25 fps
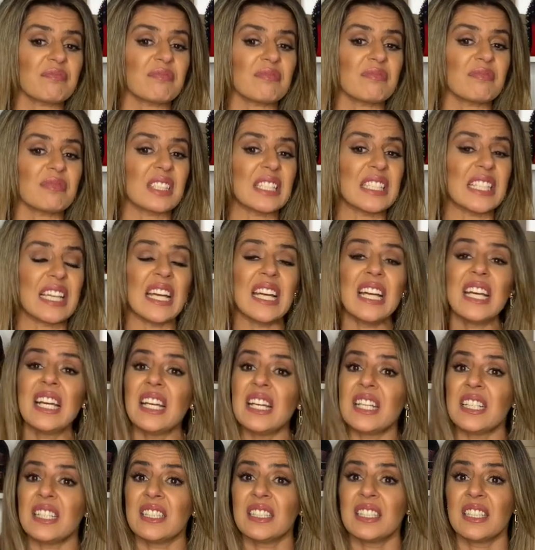
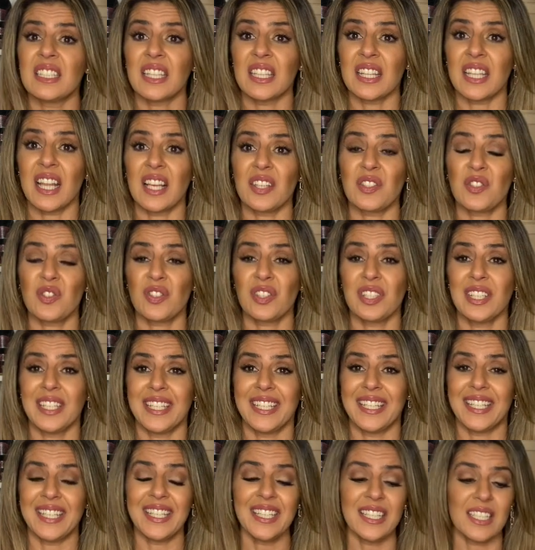Yeah, that's
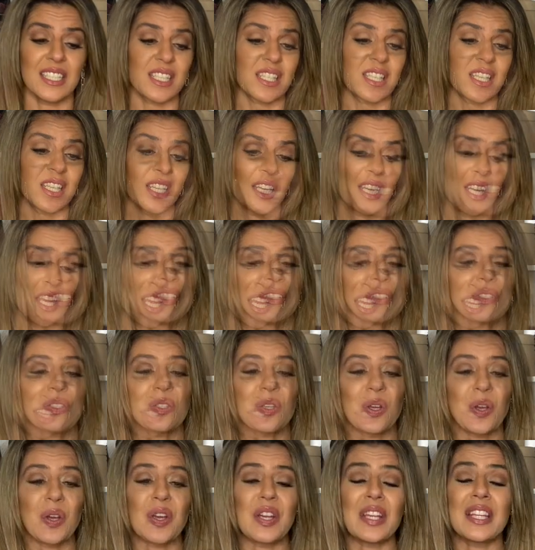really it.
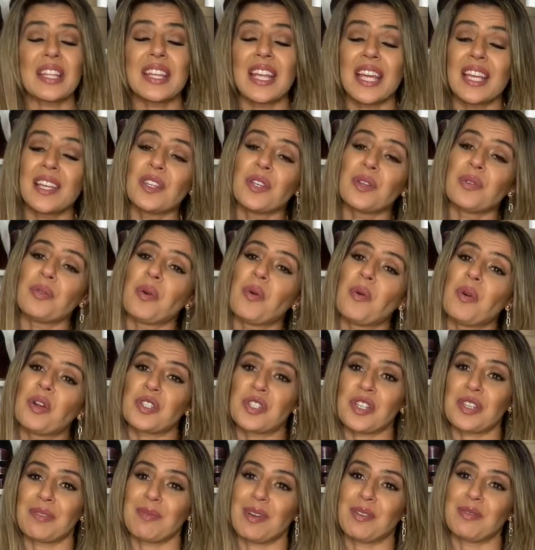So thank you for
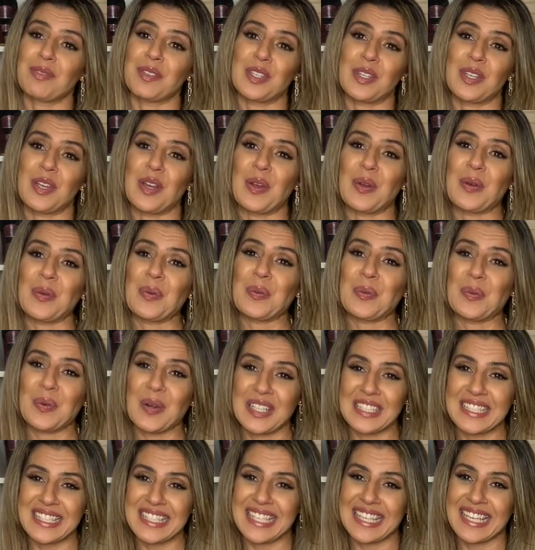watching my video
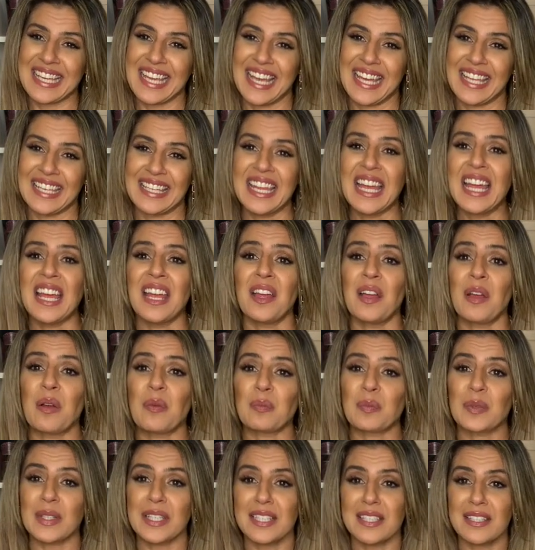once again.
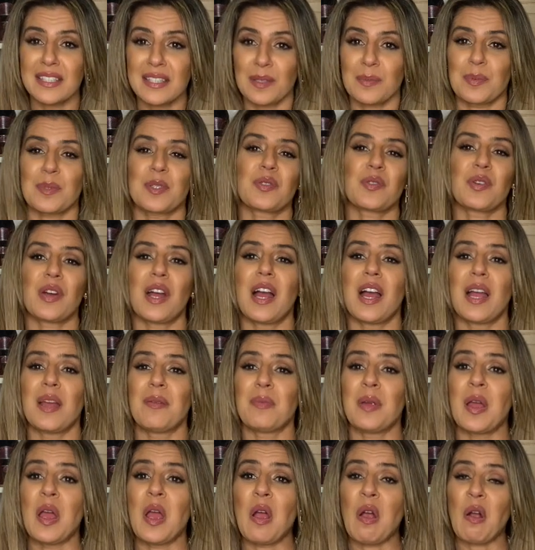Please subscribe,
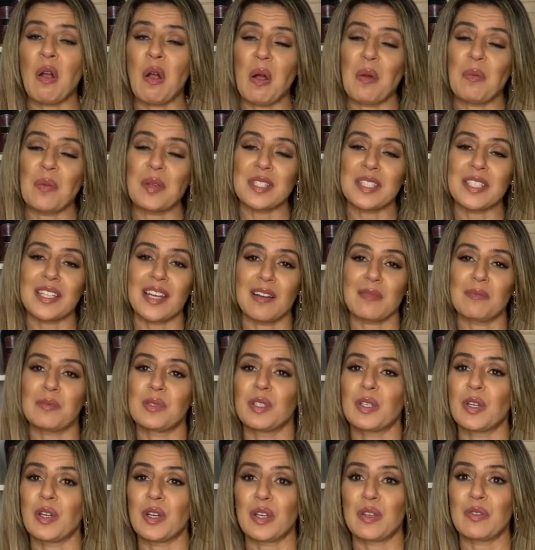comment down
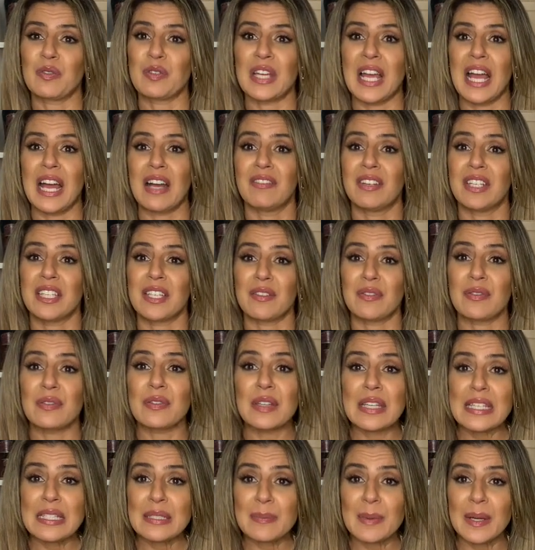below if you have any
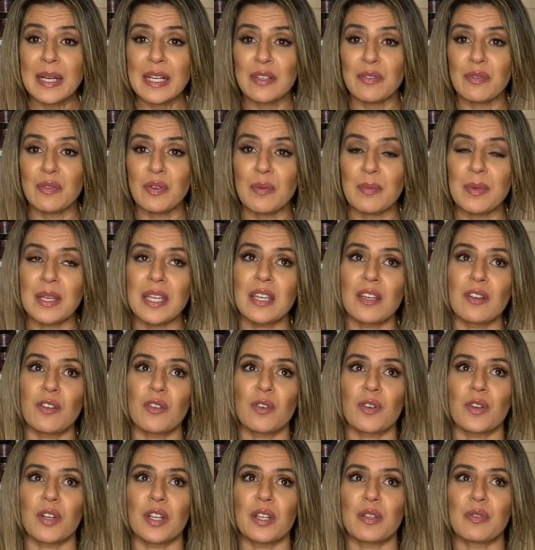feedback for me,
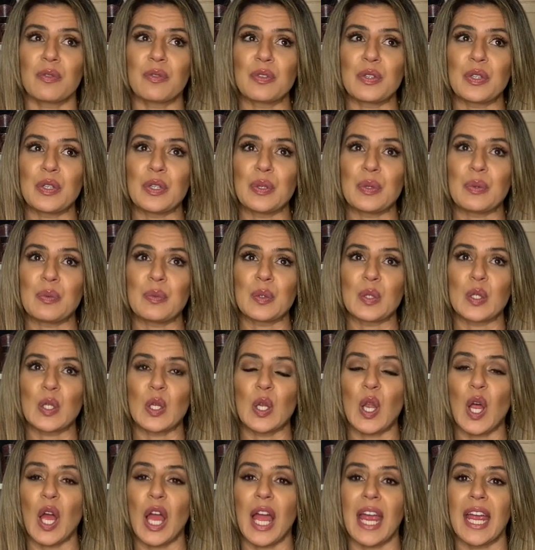or if you would
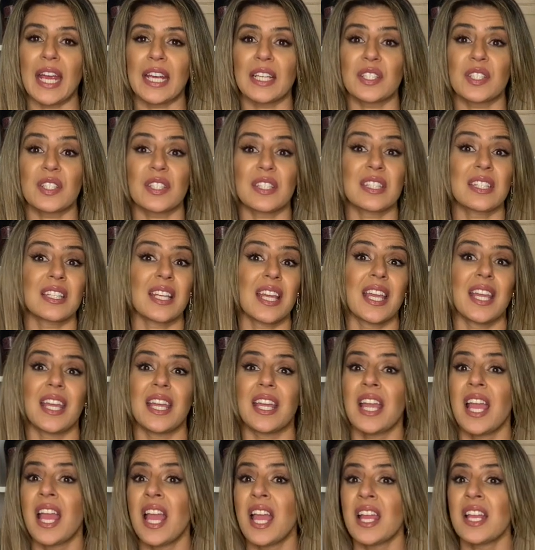like to
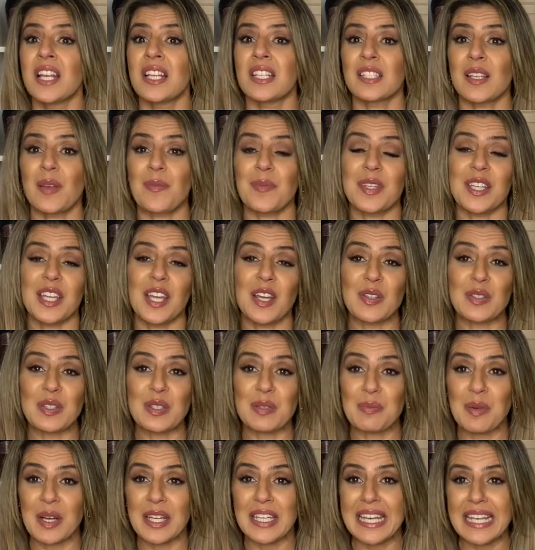see something else
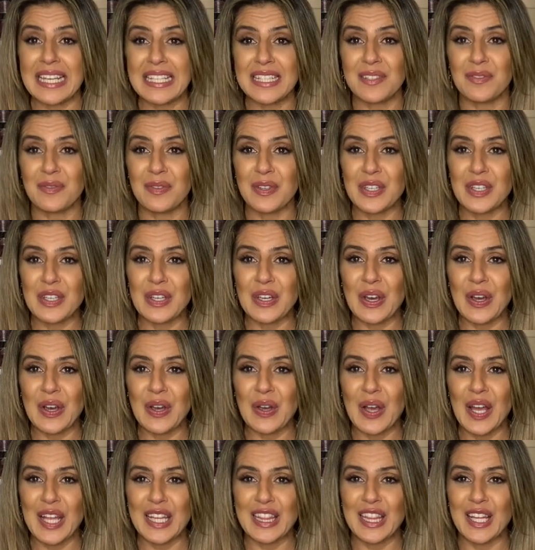in my next
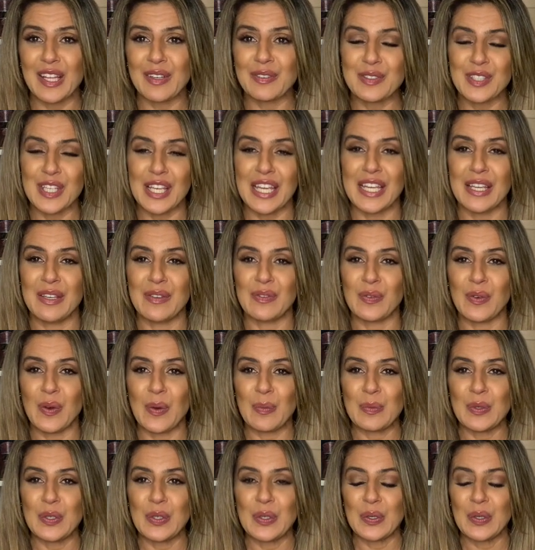video. I'd love to hear from
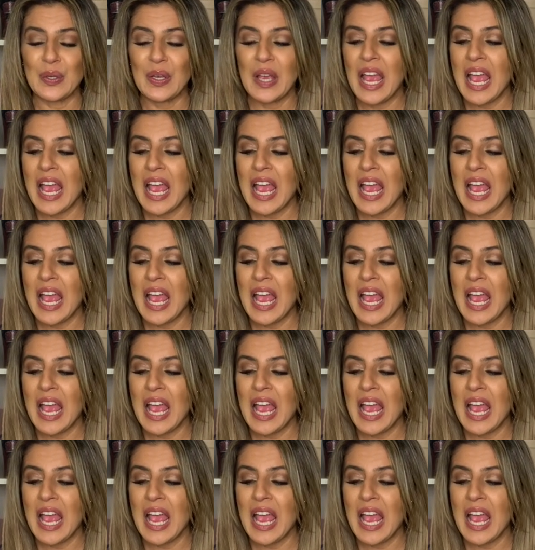you.